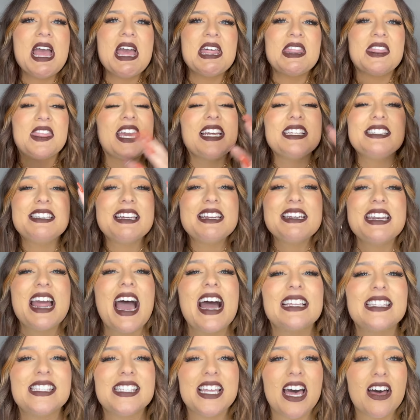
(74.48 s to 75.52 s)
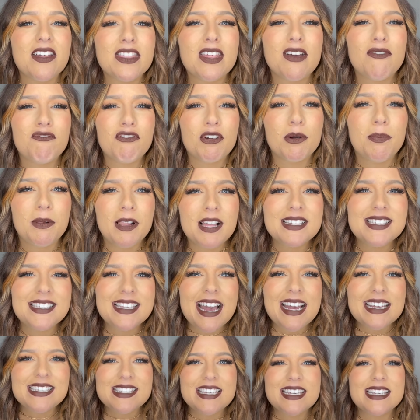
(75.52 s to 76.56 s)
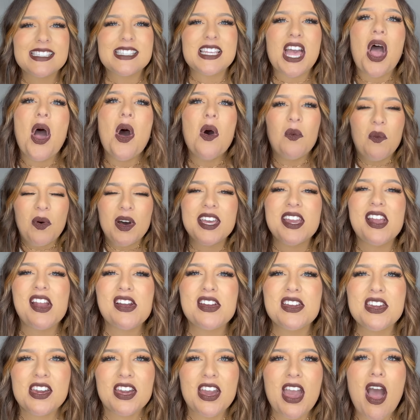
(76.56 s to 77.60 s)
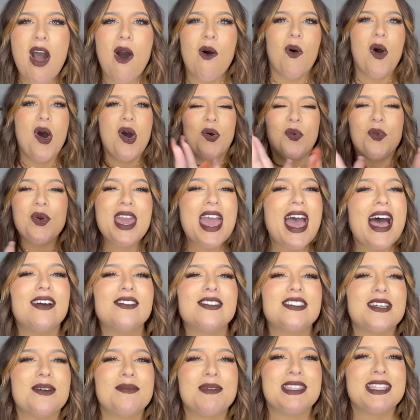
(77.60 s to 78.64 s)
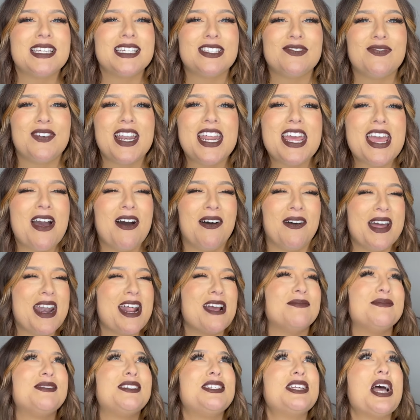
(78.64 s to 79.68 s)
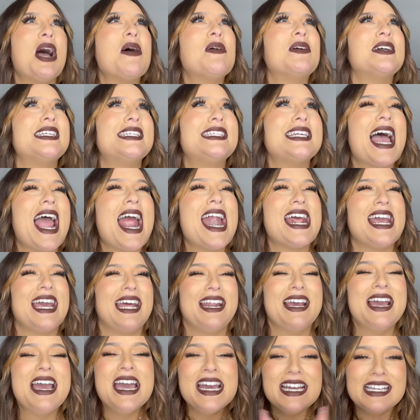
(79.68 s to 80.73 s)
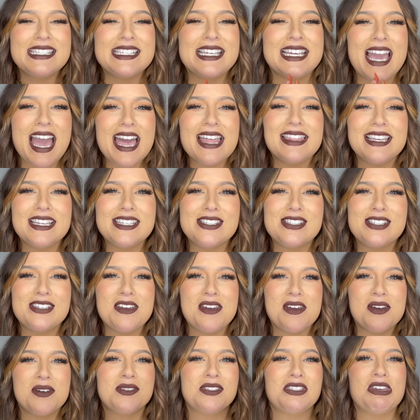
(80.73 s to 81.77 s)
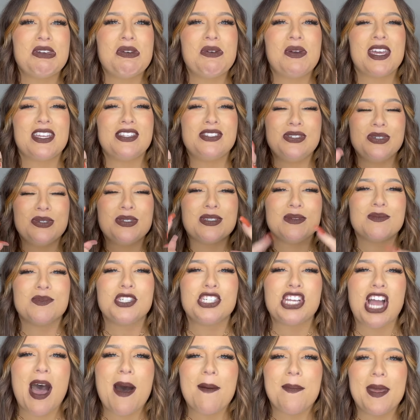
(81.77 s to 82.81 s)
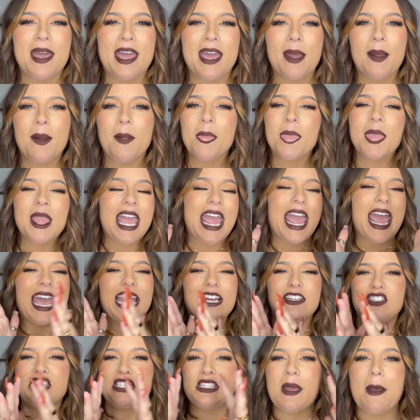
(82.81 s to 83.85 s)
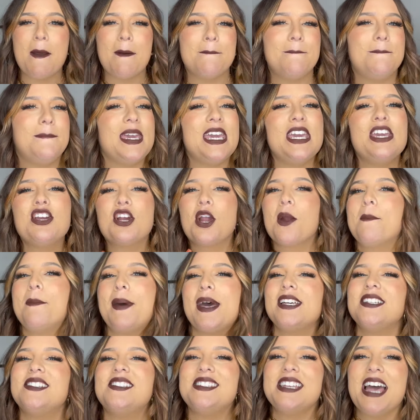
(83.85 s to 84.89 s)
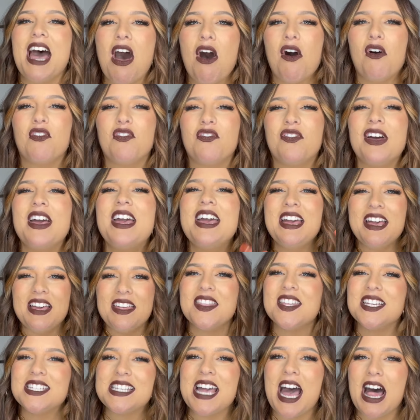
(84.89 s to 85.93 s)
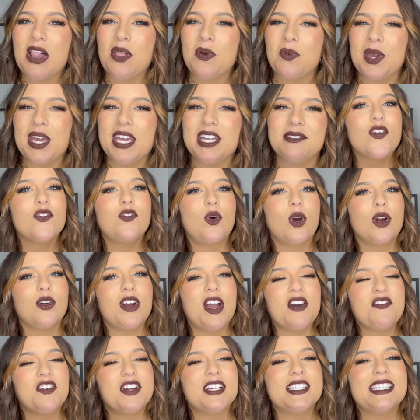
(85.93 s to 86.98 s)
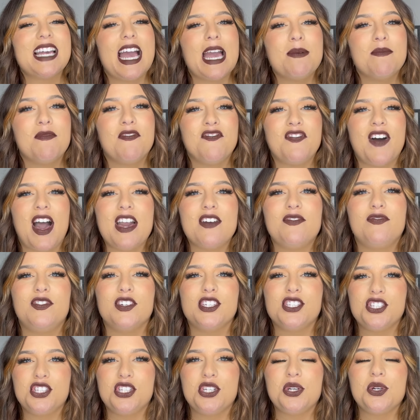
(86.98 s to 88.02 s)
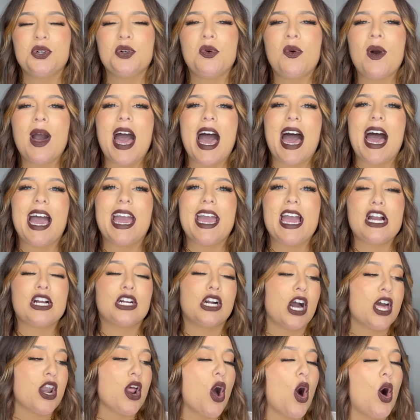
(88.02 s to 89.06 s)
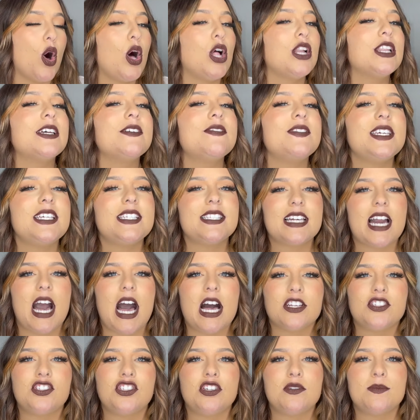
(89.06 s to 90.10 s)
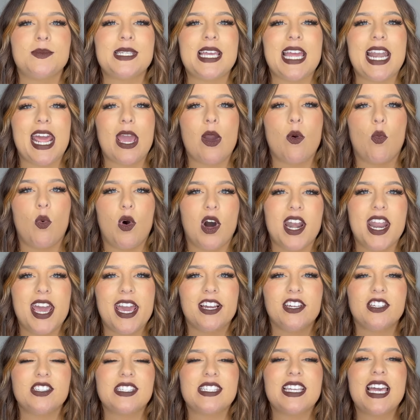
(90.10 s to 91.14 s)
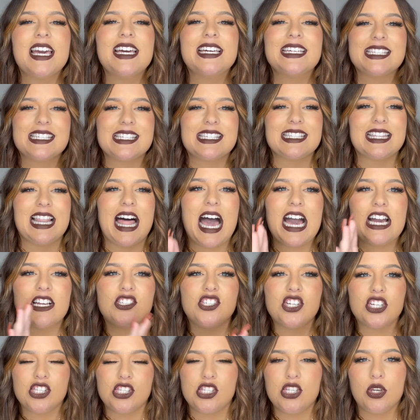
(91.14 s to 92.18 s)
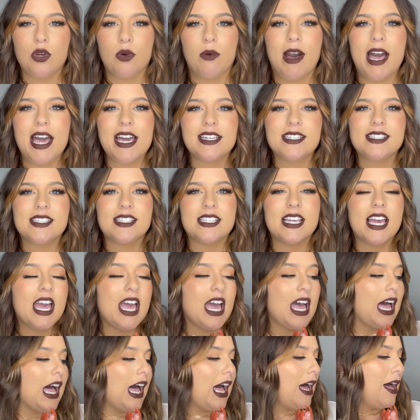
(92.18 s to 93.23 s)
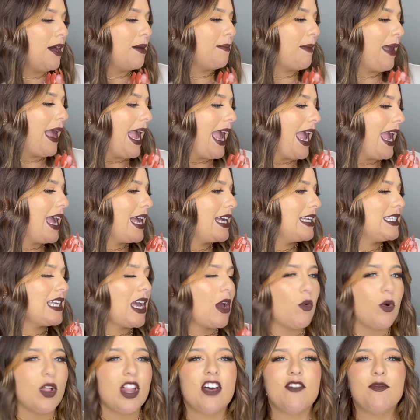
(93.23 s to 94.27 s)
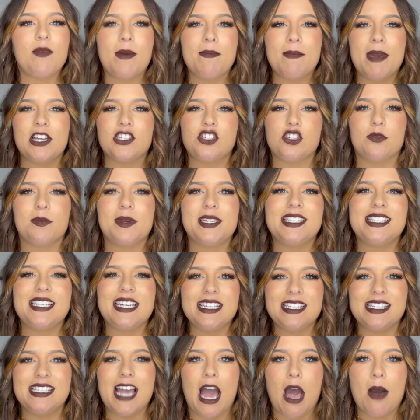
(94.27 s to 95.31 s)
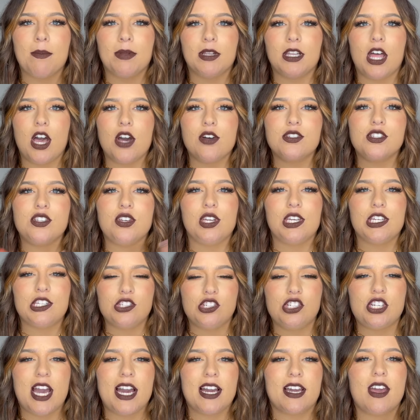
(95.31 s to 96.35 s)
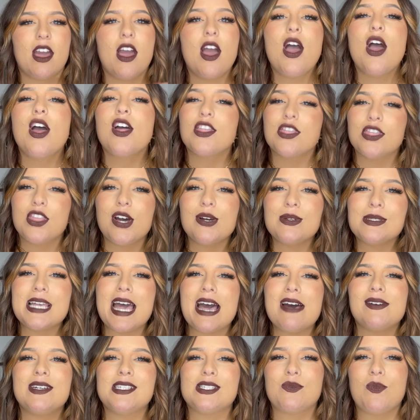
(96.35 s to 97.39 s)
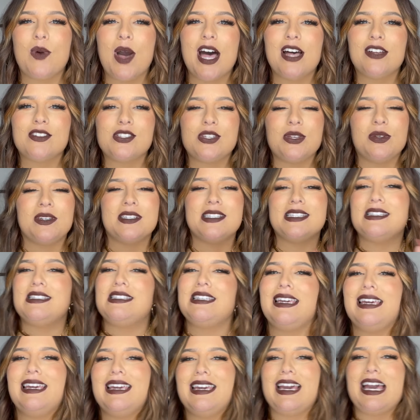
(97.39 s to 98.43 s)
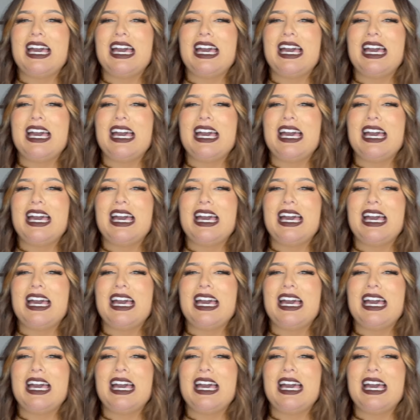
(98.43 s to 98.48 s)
they did not sell them for plus sizes? Well, here you go. We have some in this video and I'm so excited to get these to you so you can do some shopping and just be your best self this Halloween. For reference, I'm five foot two. I got all of these costumes in a 1X slash 2X. Um, and I will have my measurements down below so you can check those out as well so you can see